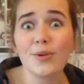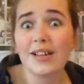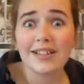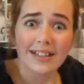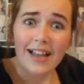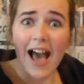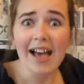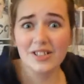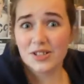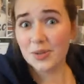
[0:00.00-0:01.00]
you
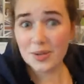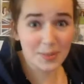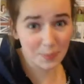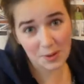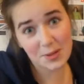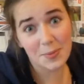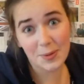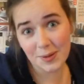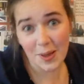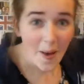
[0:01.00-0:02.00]
as soon as
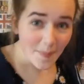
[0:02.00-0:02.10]
possible.